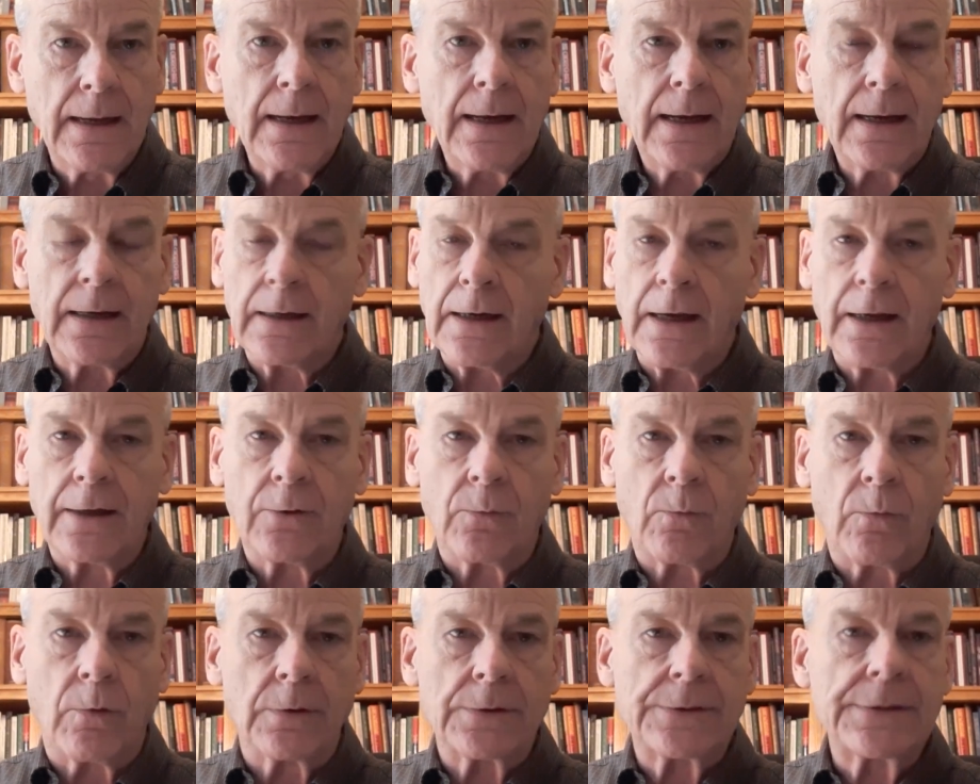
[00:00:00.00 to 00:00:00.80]
In
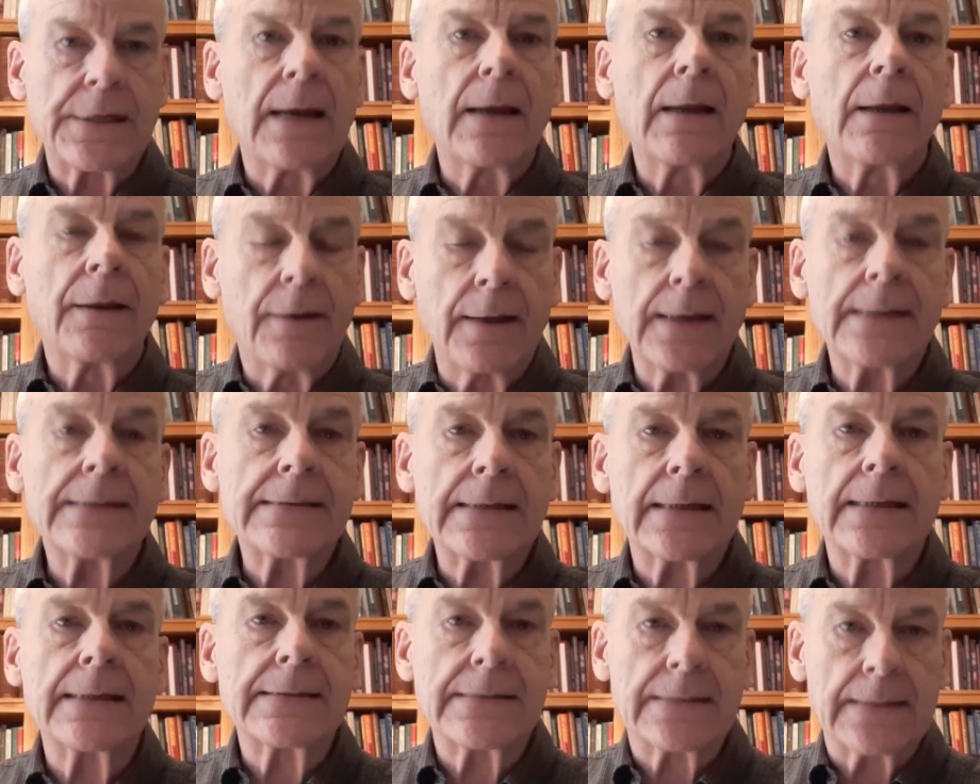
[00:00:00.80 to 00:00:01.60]
other words, this
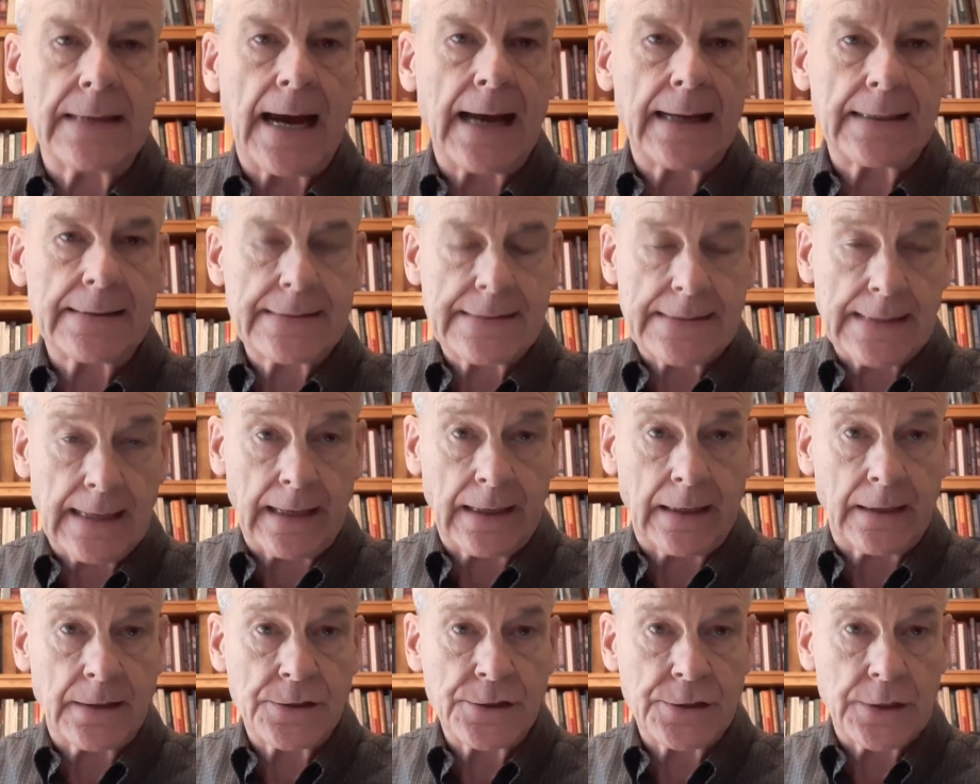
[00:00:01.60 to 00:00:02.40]
is not
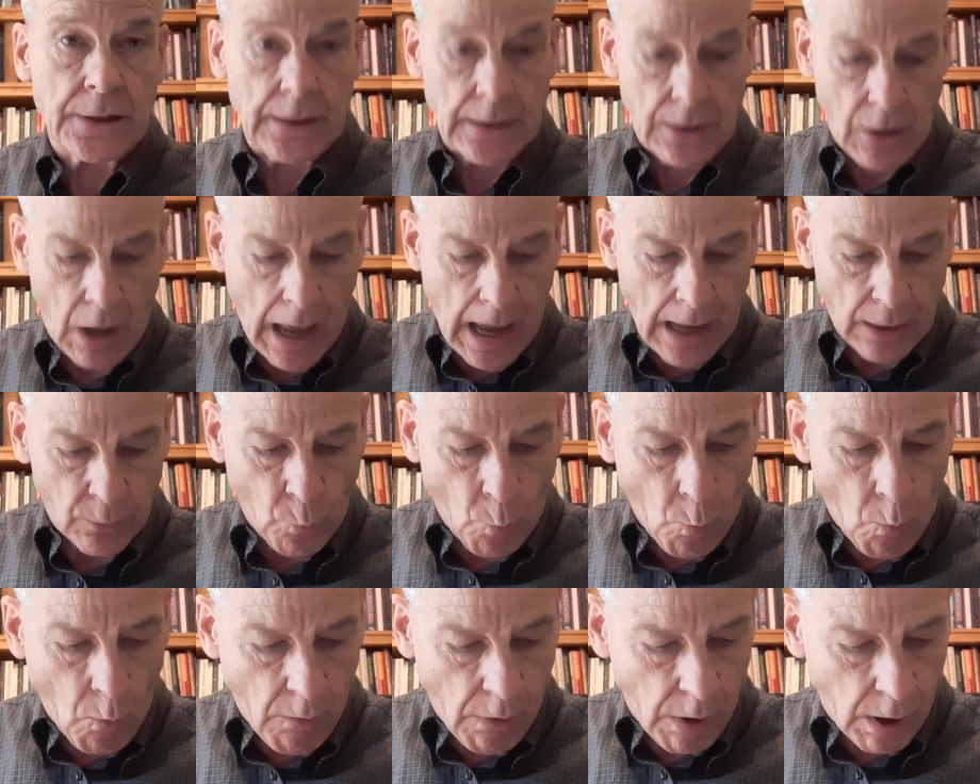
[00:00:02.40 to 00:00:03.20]
science at
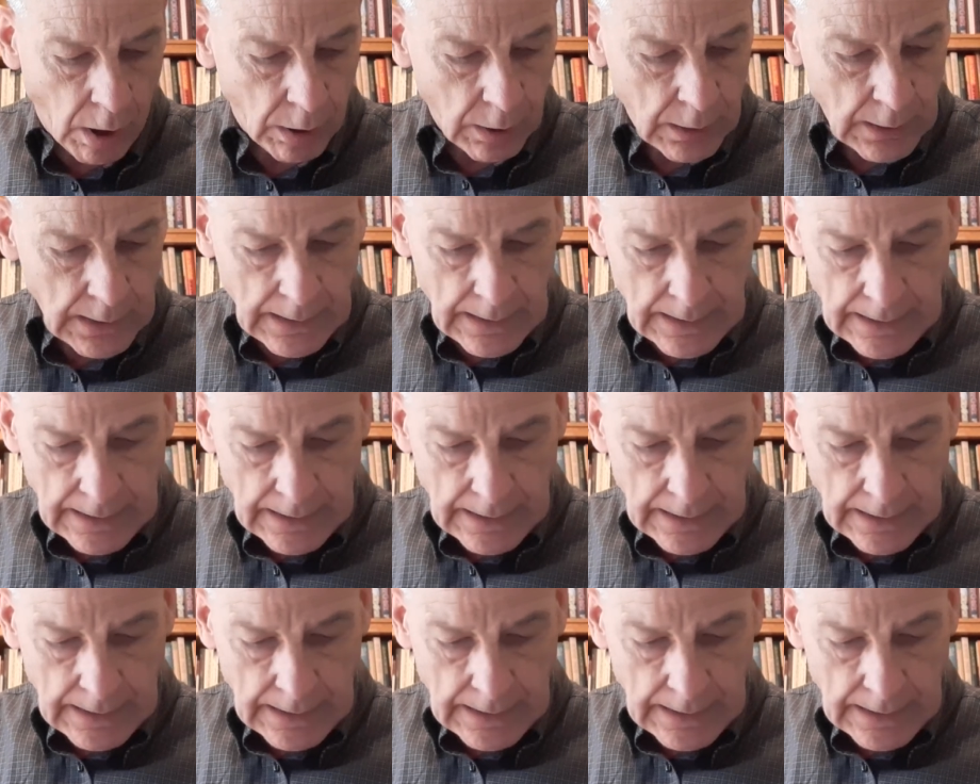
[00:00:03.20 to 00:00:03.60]
all.